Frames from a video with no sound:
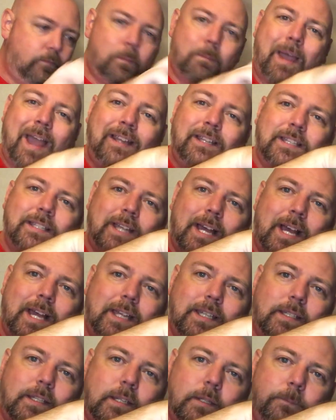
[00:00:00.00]

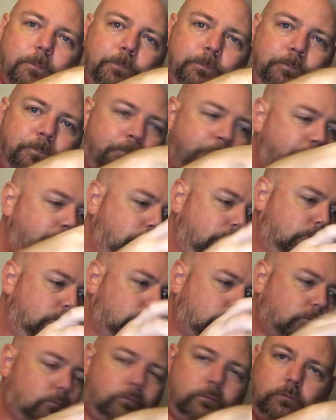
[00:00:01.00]
Magnetized.
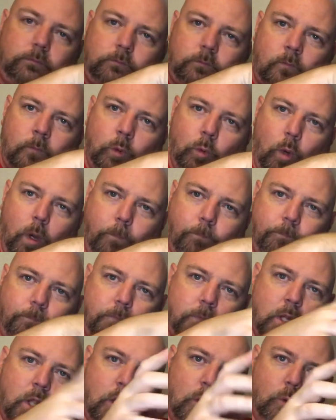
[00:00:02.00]
Whoop,
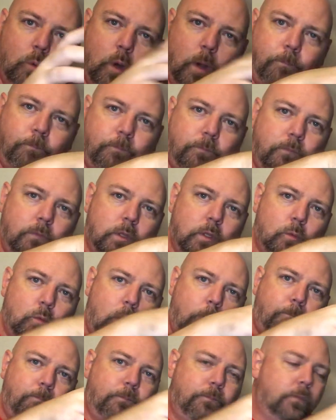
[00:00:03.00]
whoop,
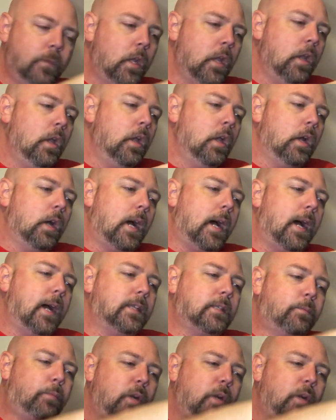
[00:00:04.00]
whoop. It's a